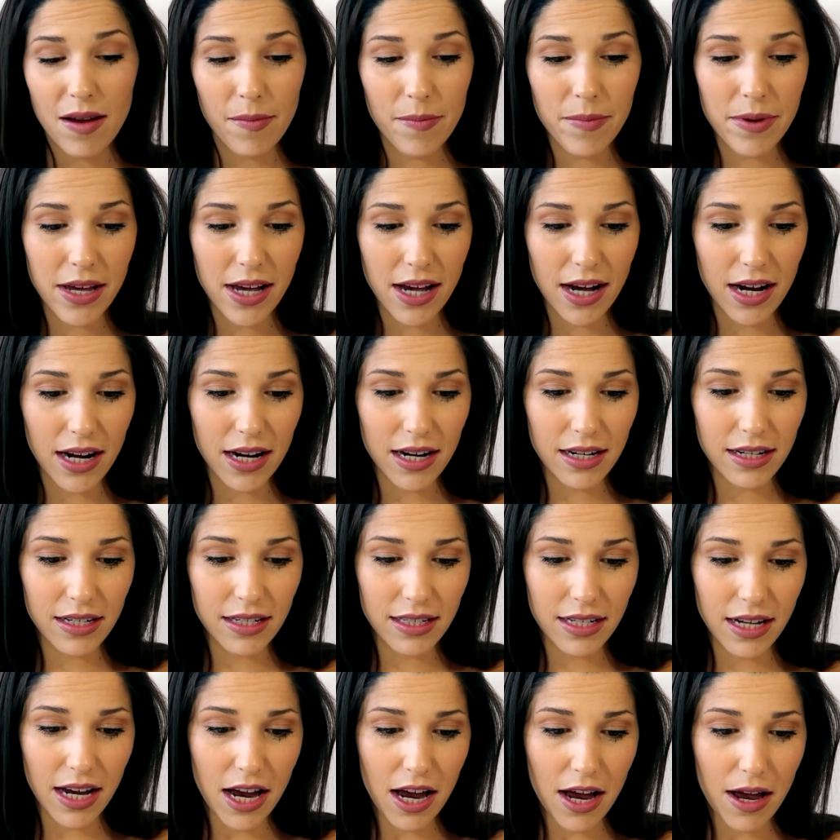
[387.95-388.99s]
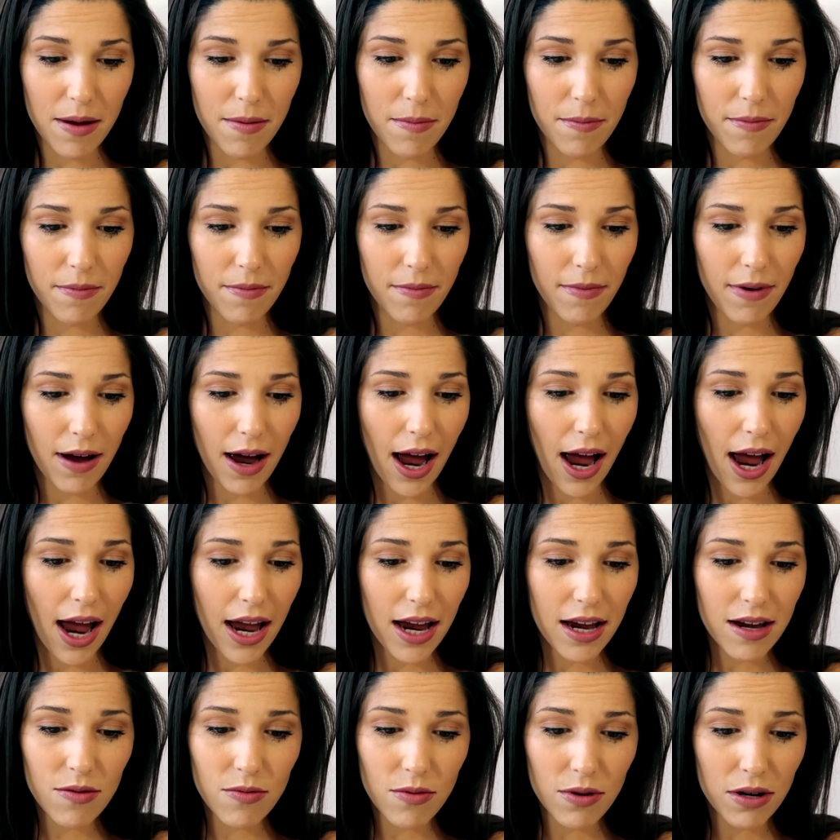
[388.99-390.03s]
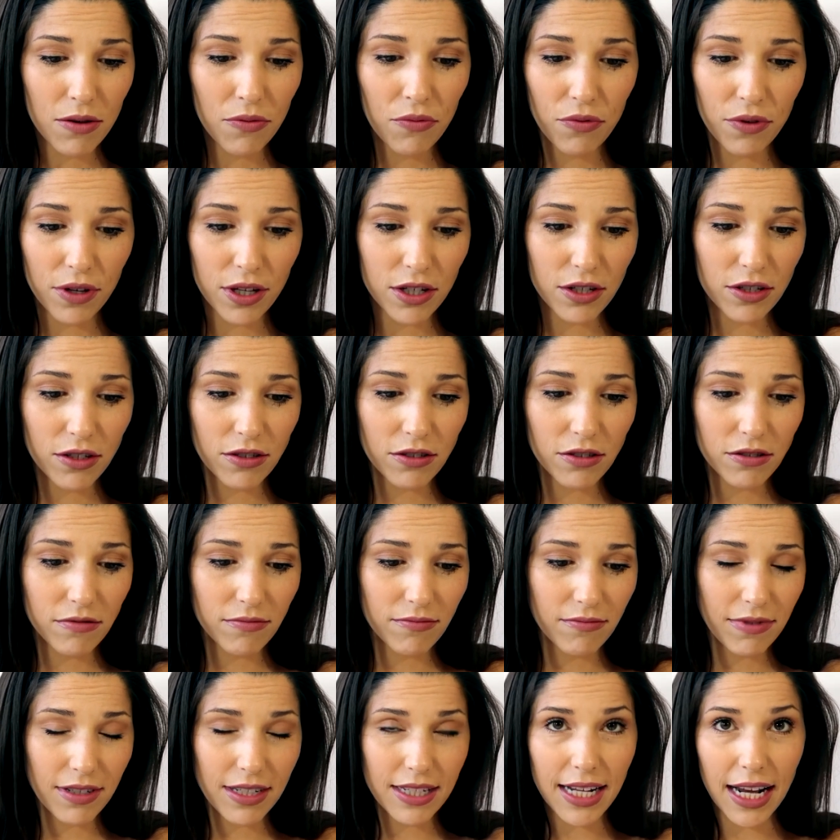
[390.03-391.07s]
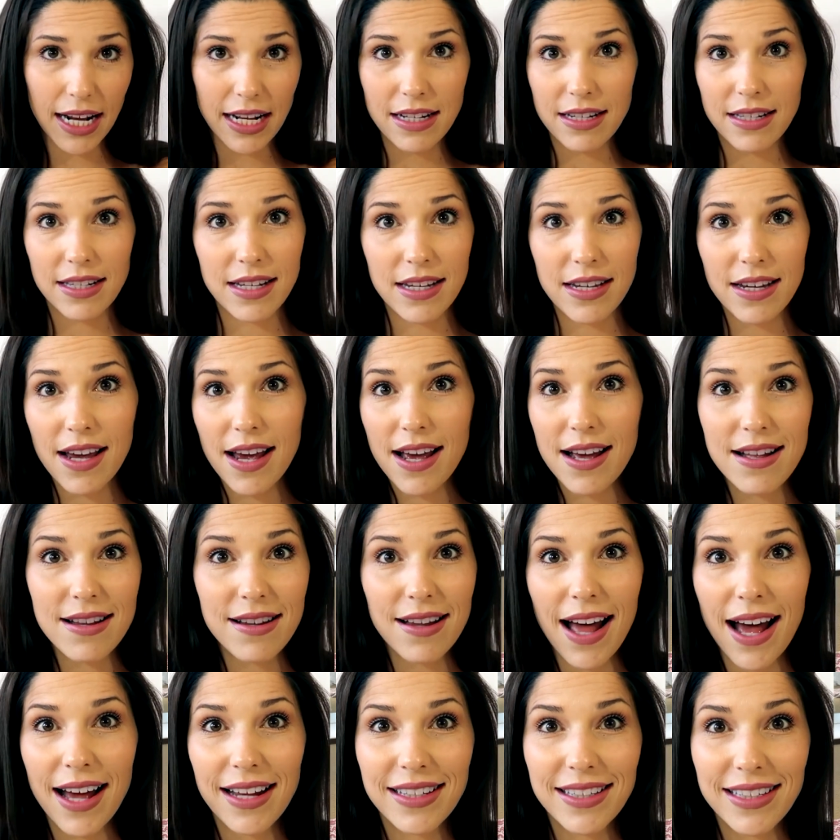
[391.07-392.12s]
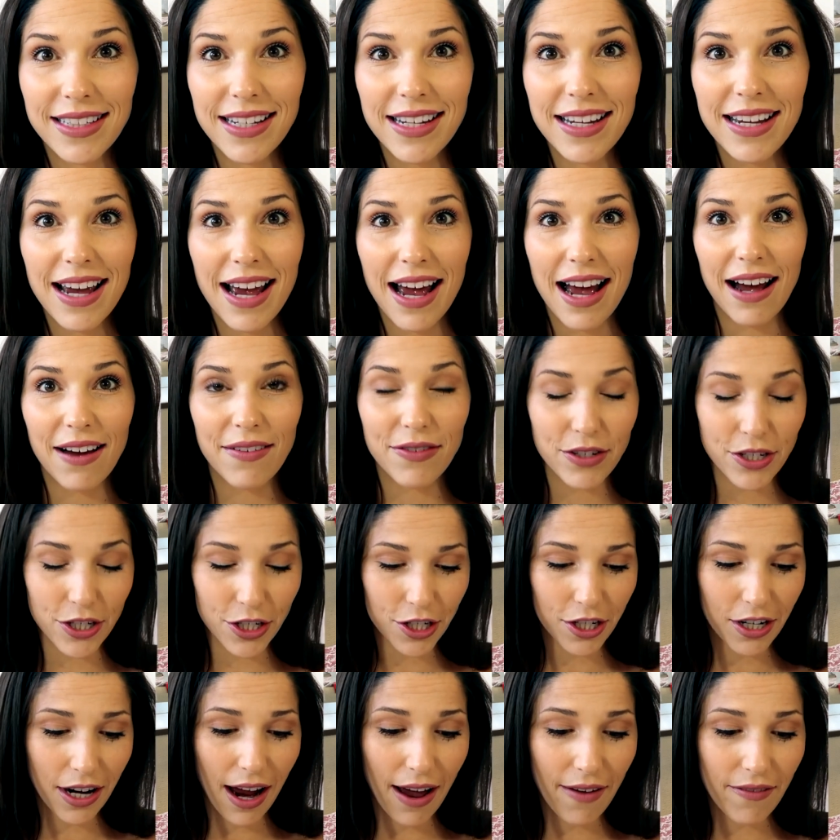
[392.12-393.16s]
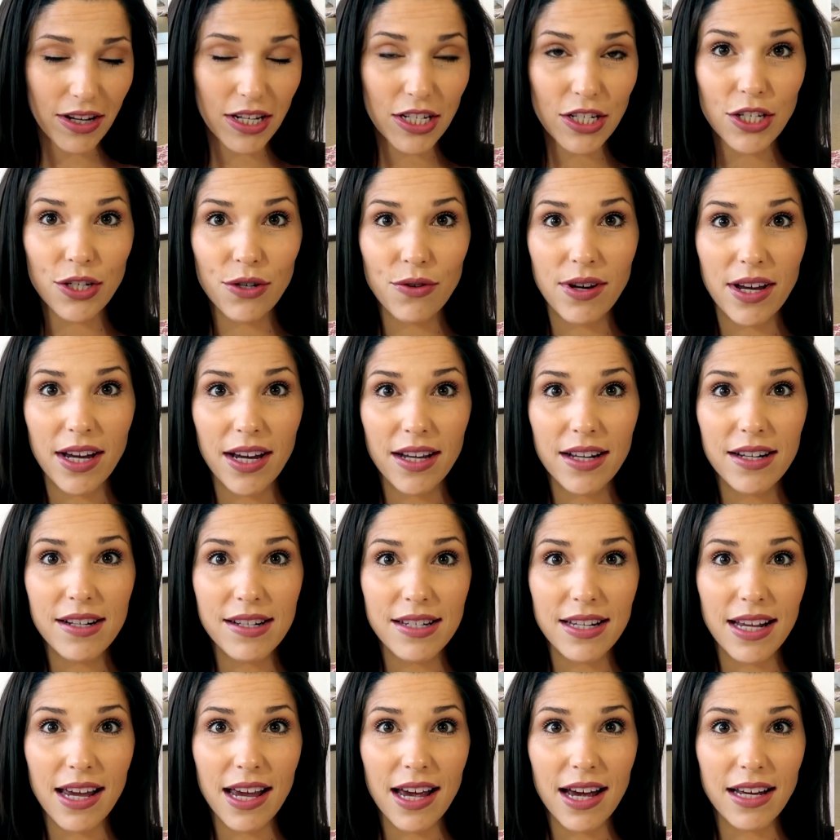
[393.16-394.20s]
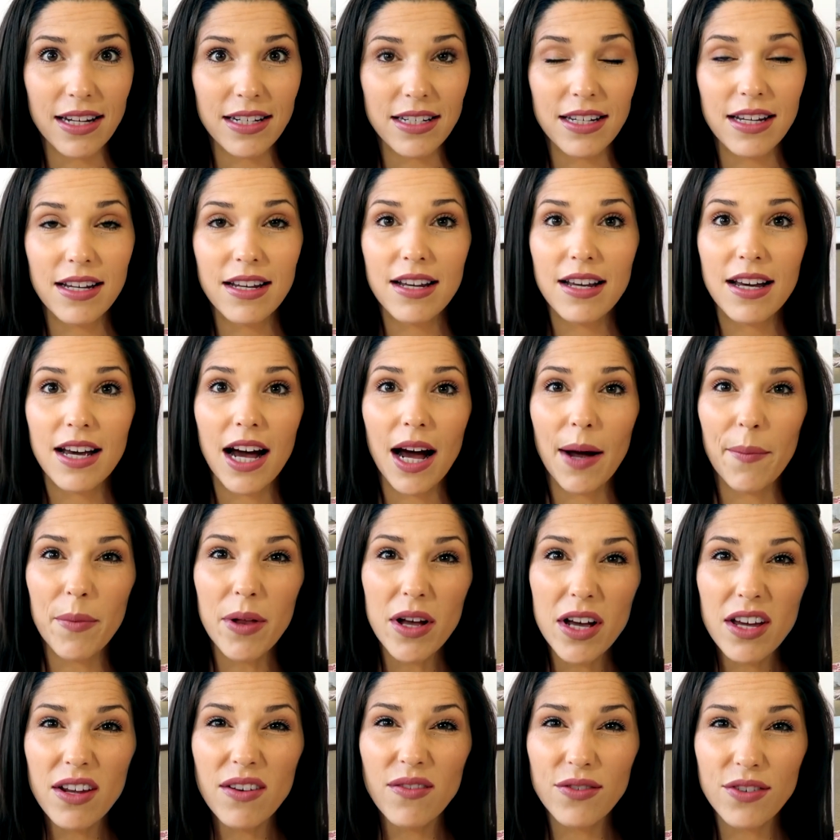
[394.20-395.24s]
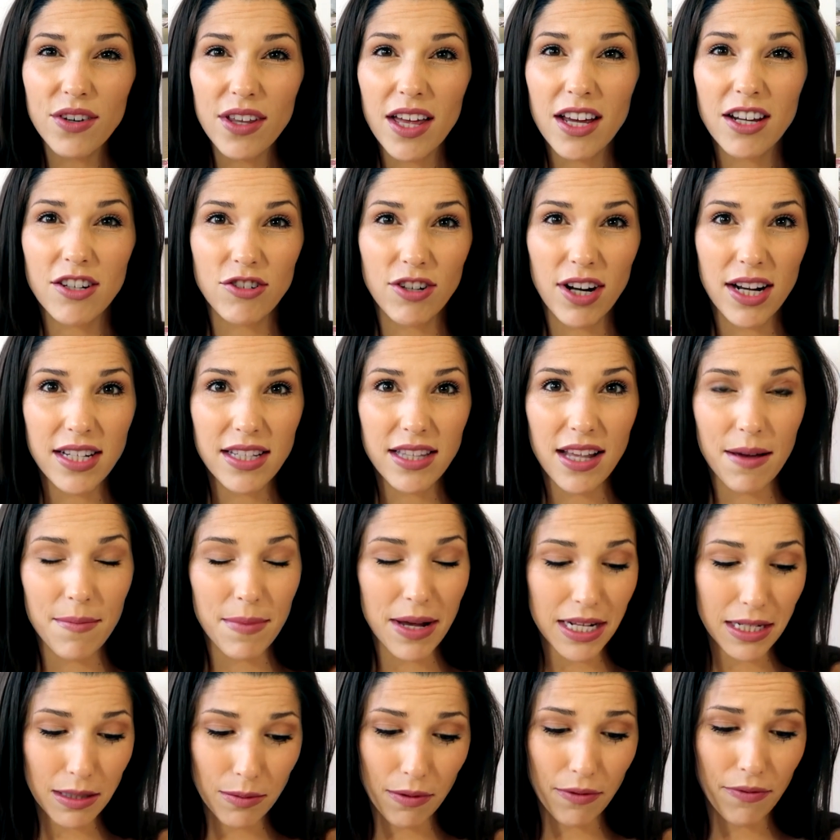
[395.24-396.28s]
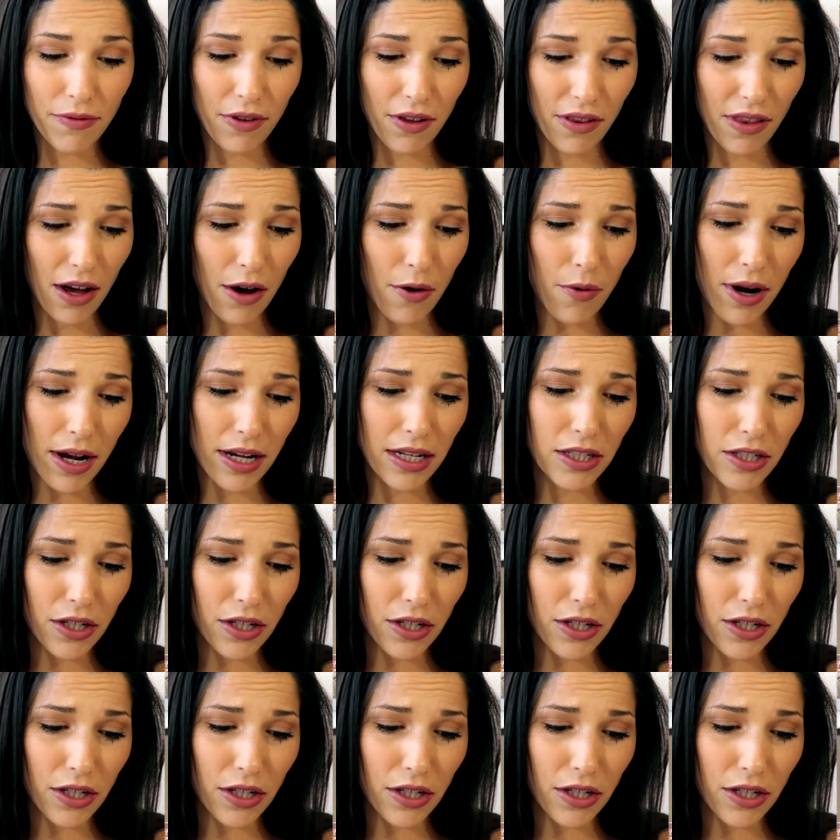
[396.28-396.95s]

because I want to feel sexy and classy after having 2 kids, and I'm looking for that dress that makes me feel that way.